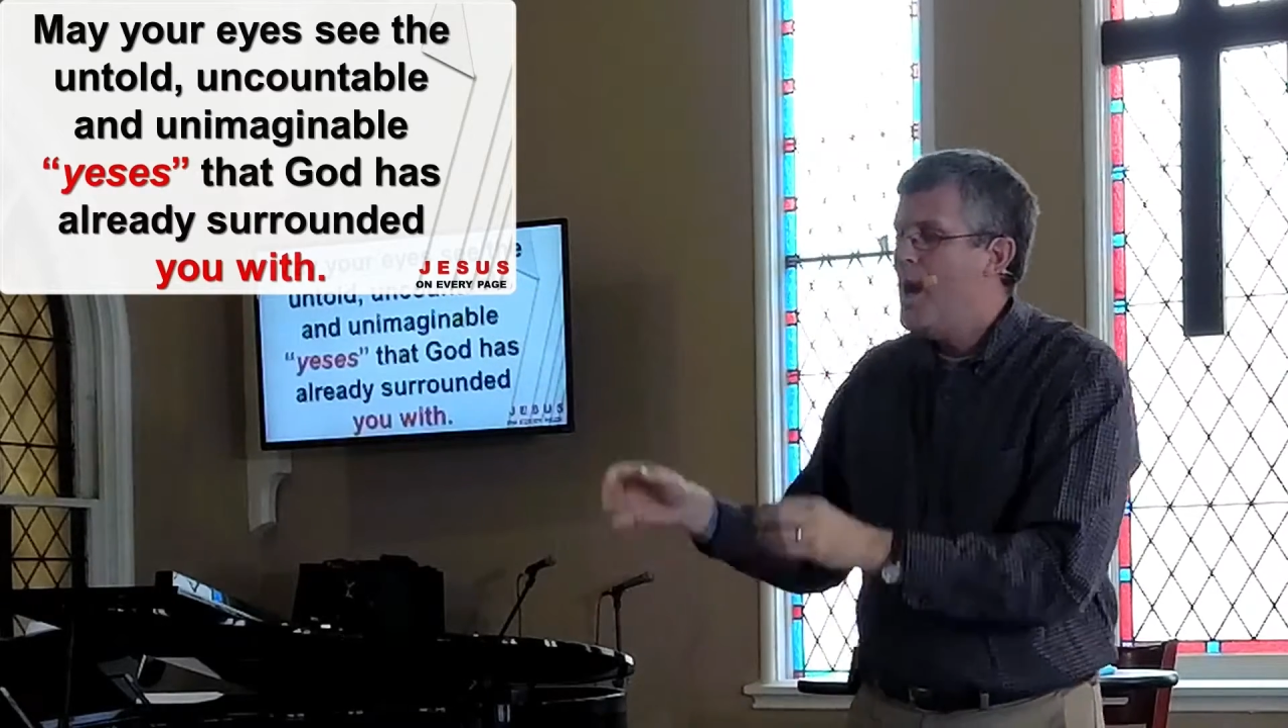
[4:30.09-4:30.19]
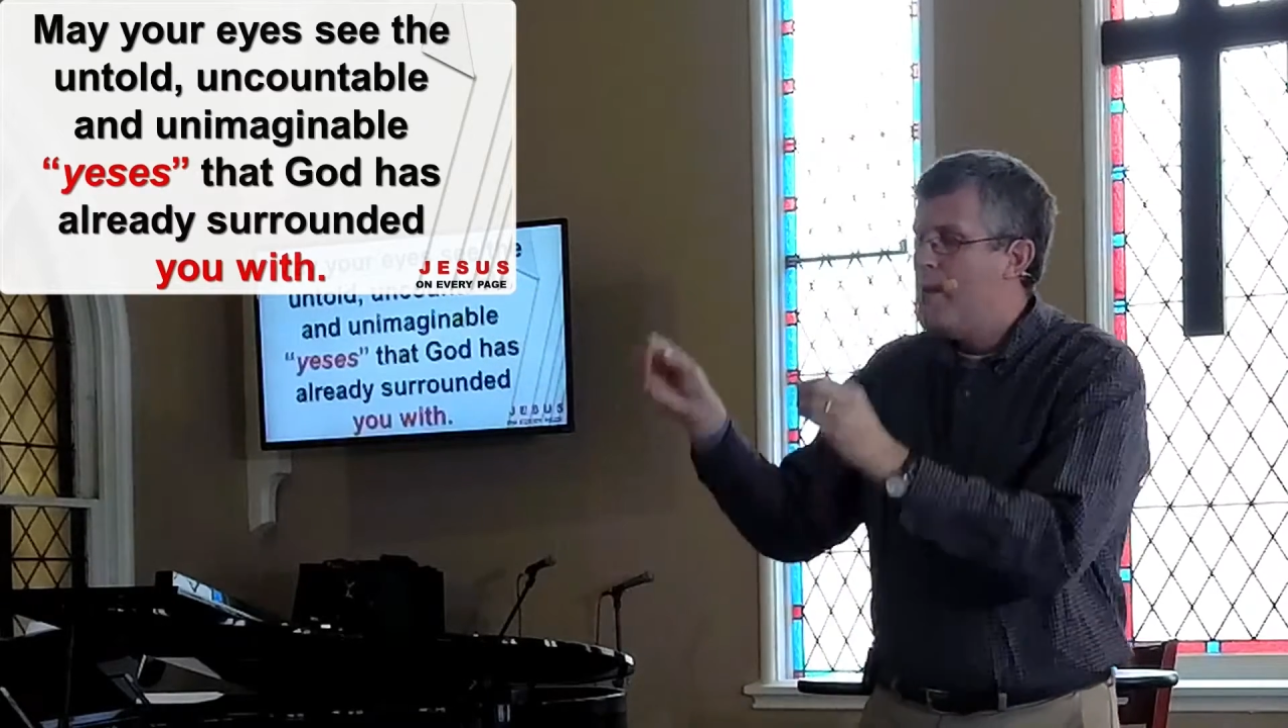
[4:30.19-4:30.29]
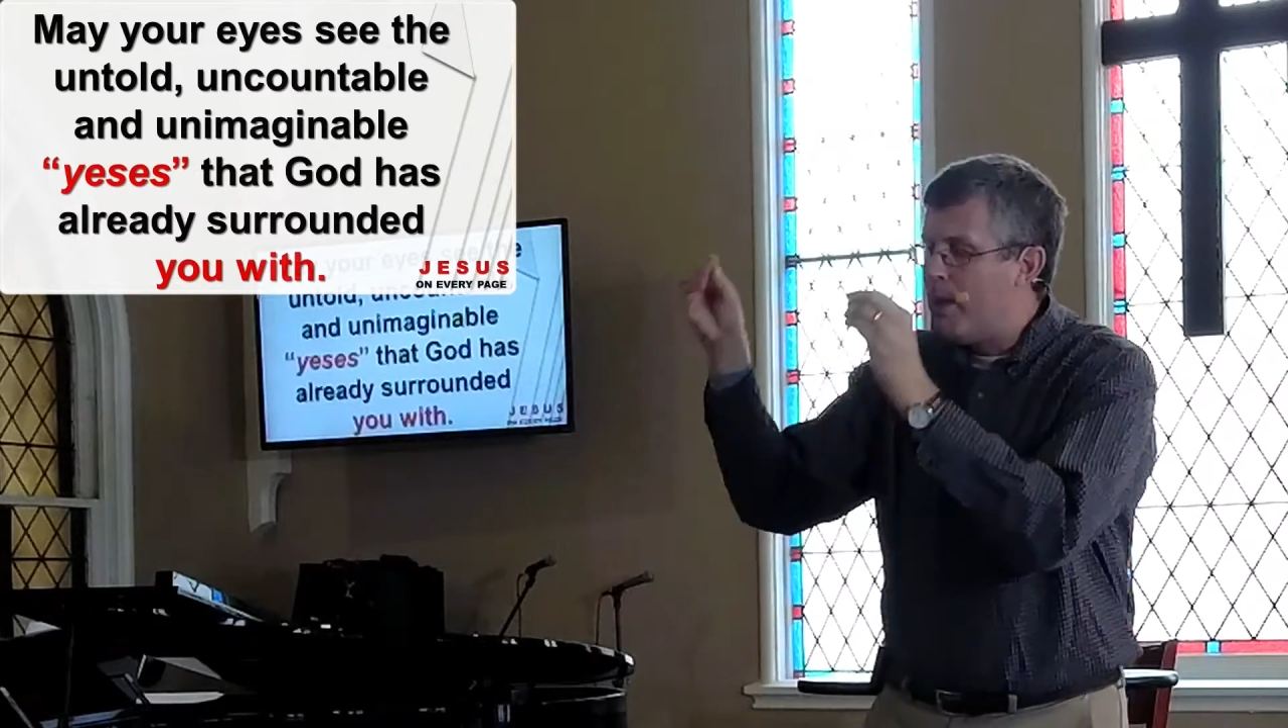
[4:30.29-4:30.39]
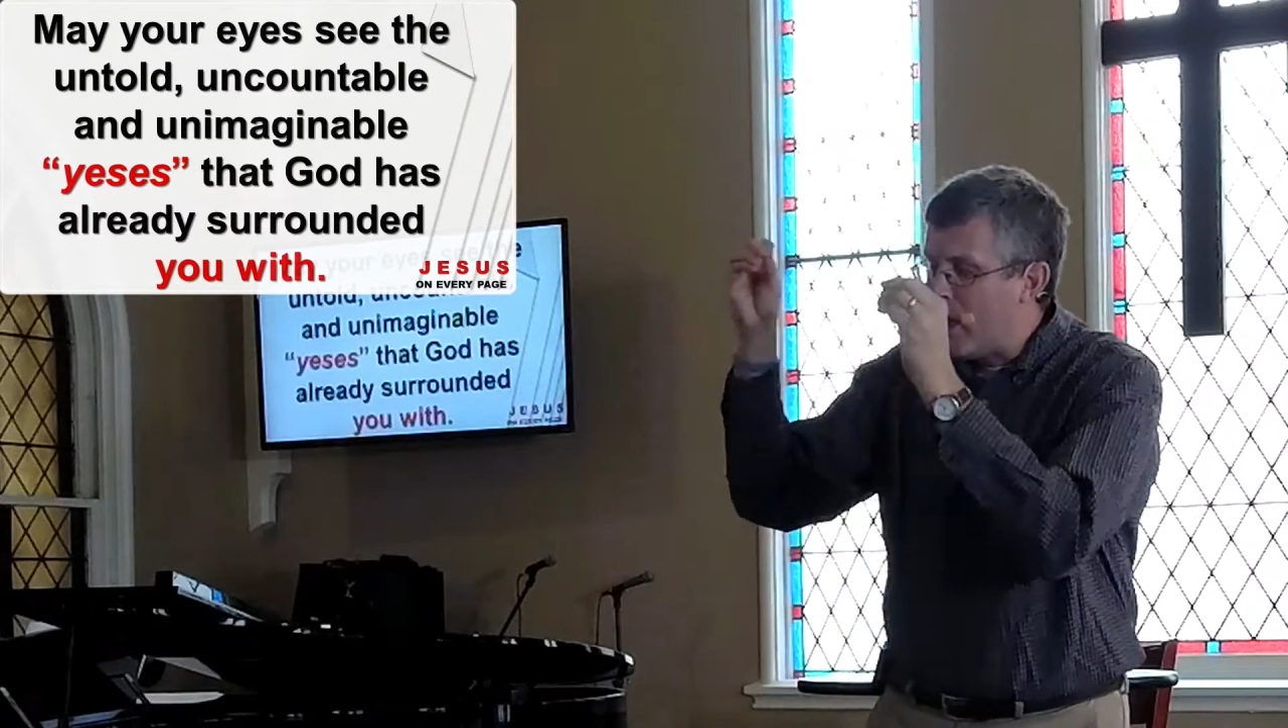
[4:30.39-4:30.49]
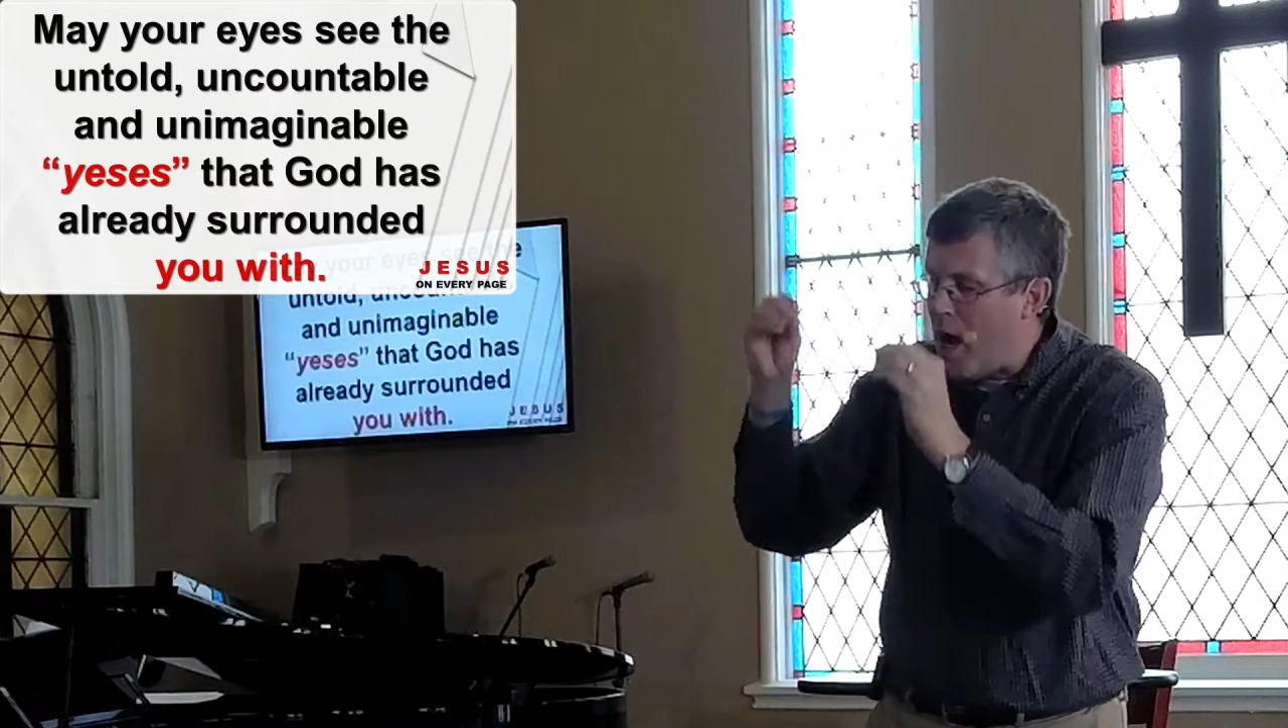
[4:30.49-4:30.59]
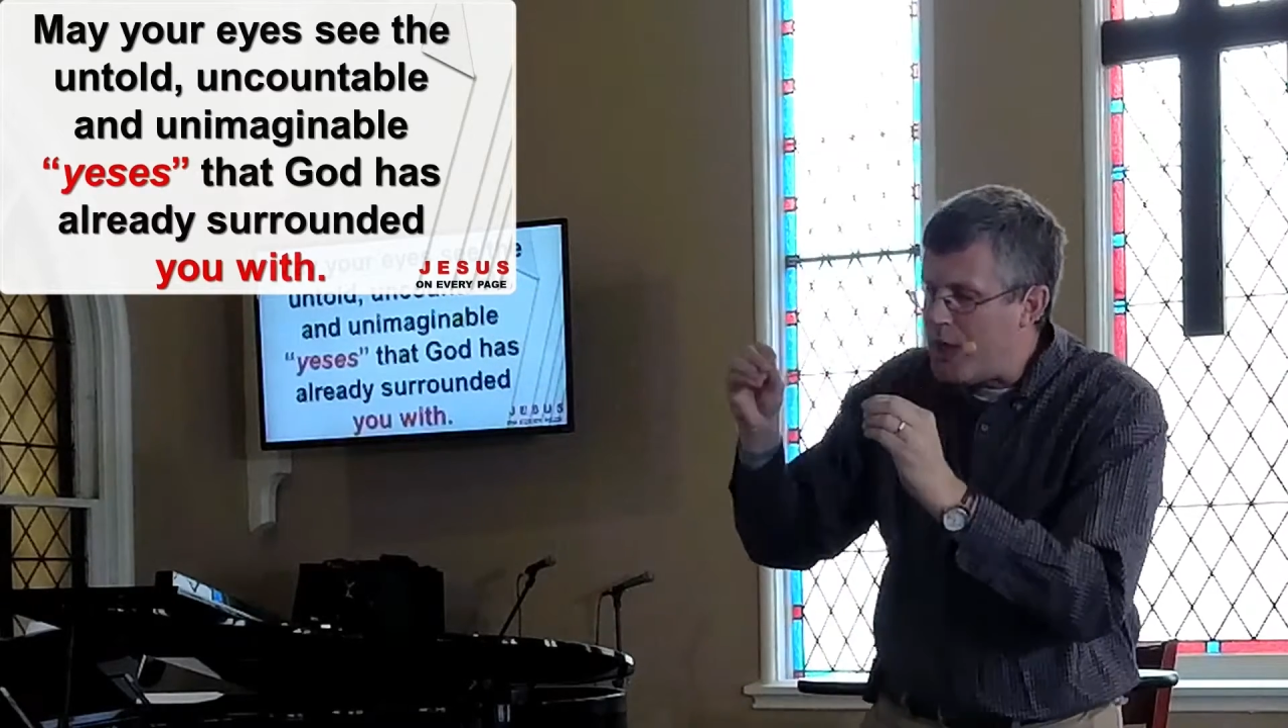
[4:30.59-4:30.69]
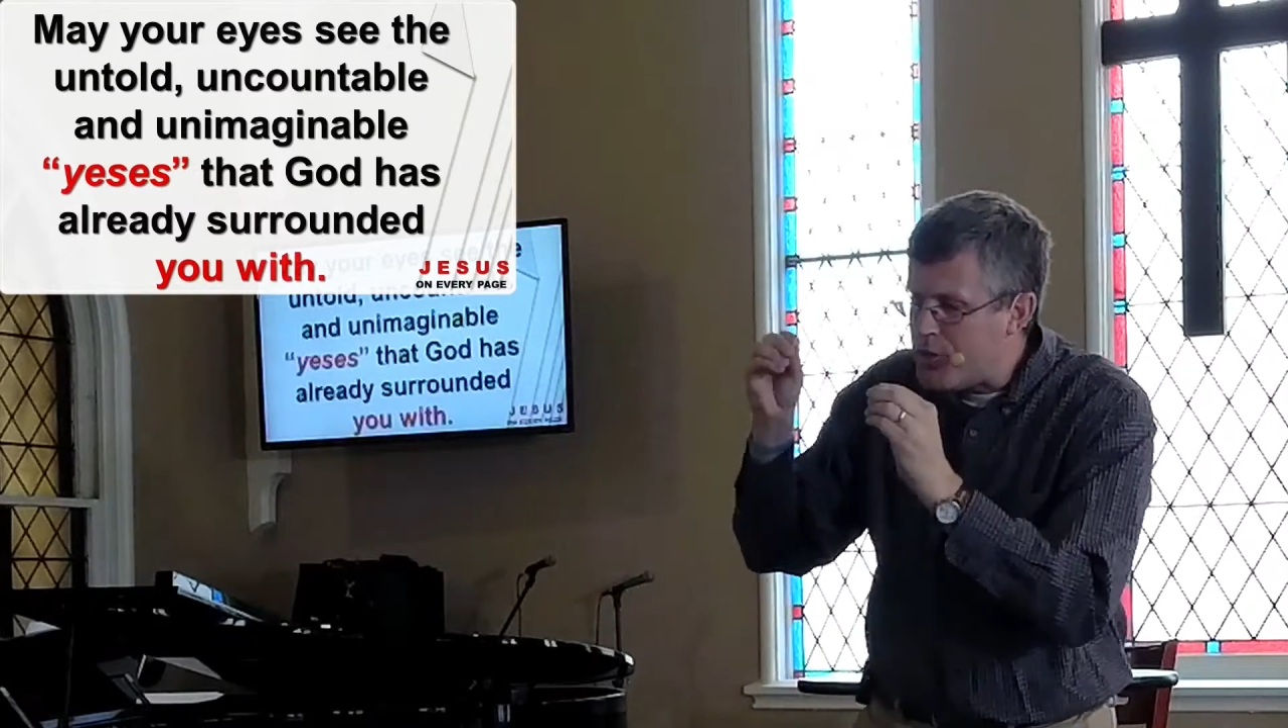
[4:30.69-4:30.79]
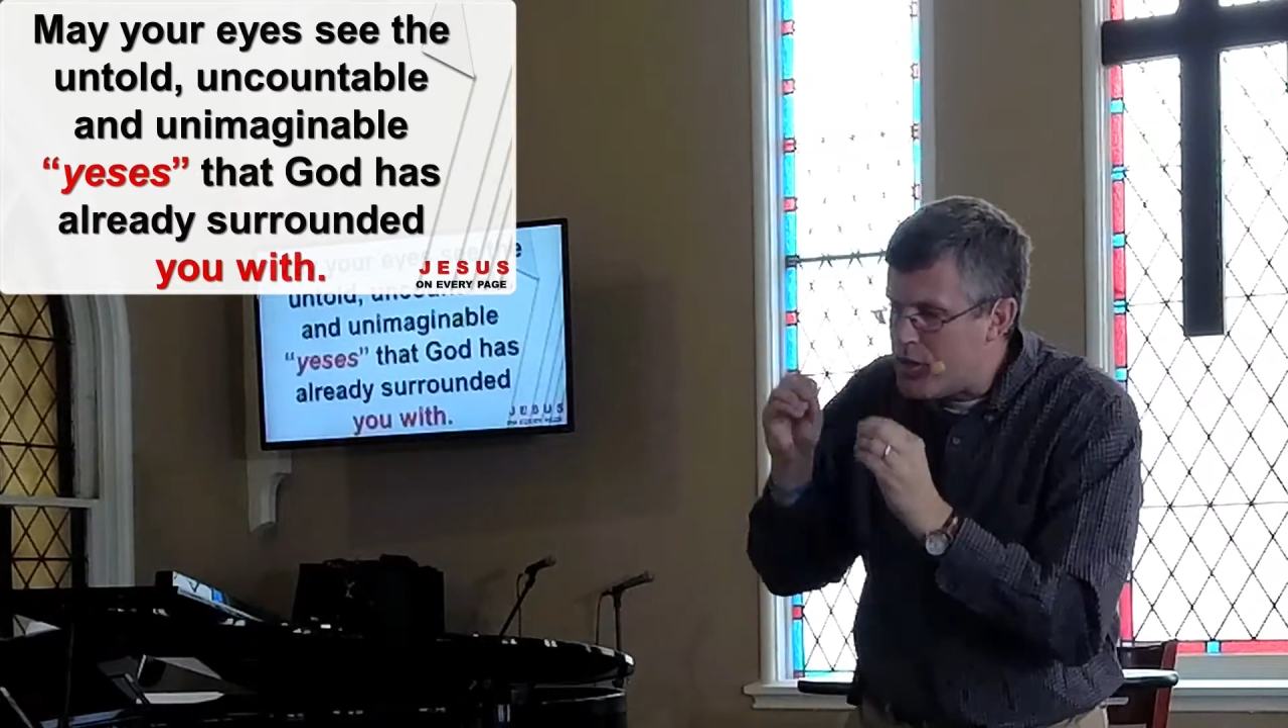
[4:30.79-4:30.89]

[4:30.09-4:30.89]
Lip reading: but God's